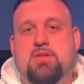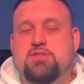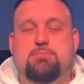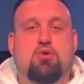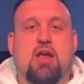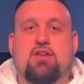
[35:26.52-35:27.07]
It's
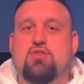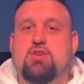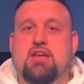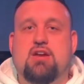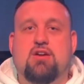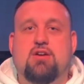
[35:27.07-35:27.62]
a brand new
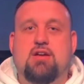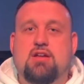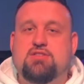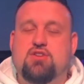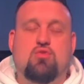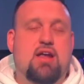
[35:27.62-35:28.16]
year.
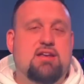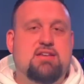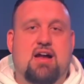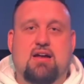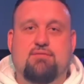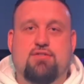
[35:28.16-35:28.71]
It's a great
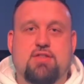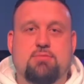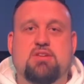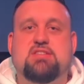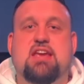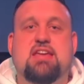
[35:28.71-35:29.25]
time for them
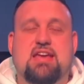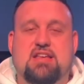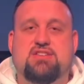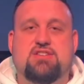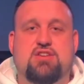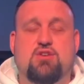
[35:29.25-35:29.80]
to say
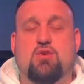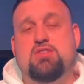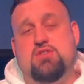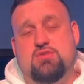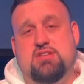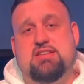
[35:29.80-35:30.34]
yes to you. And
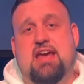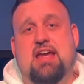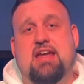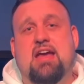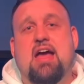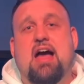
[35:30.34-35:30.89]
so
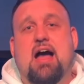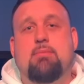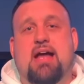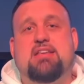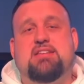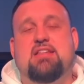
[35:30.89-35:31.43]
today, I'm
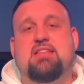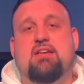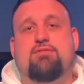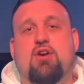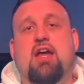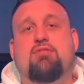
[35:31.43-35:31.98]
asking
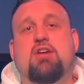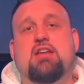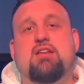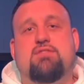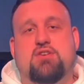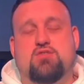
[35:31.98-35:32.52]
that for every
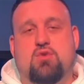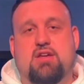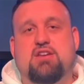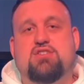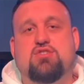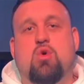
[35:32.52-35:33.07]
individual that
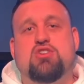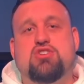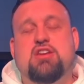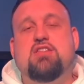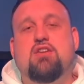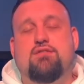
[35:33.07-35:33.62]
is
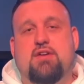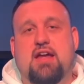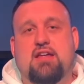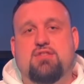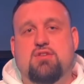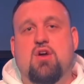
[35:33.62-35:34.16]
questioning their
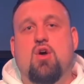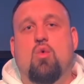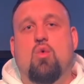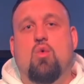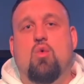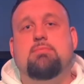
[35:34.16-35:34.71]
faith,
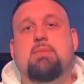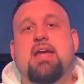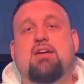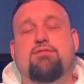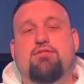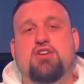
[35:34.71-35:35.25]
wanting to
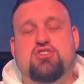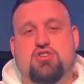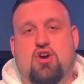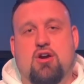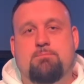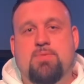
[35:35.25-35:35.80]
make a fresh
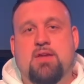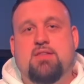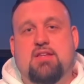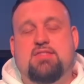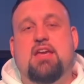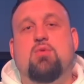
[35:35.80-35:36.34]
start,
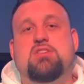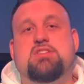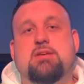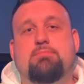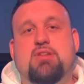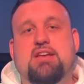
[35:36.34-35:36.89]
that they would
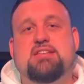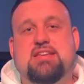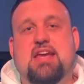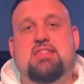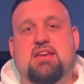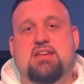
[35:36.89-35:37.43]
simply
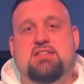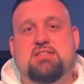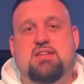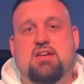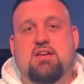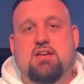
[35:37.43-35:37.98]
say
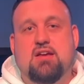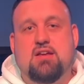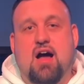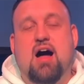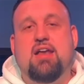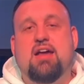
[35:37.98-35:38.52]
this
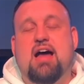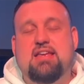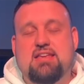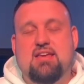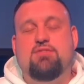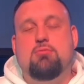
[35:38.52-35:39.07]
God, I
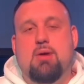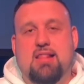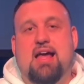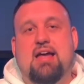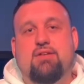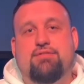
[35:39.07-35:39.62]
give you my
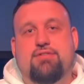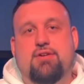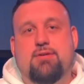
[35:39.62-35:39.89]
life.